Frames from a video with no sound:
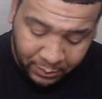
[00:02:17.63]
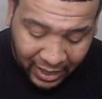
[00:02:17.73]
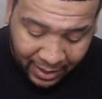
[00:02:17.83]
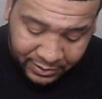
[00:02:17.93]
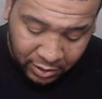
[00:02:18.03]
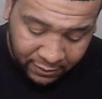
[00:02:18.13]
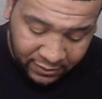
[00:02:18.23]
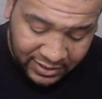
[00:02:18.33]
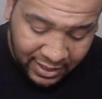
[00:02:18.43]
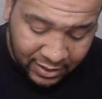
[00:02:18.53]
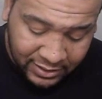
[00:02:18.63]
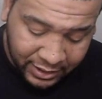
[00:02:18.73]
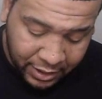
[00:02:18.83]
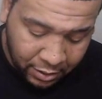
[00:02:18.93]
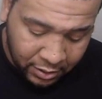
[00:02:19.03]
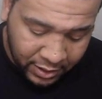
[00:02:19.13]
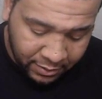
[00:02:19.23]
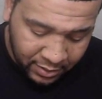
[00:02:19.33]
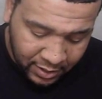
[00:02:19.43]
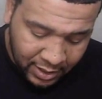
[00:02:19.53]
pops off, it's not on securely,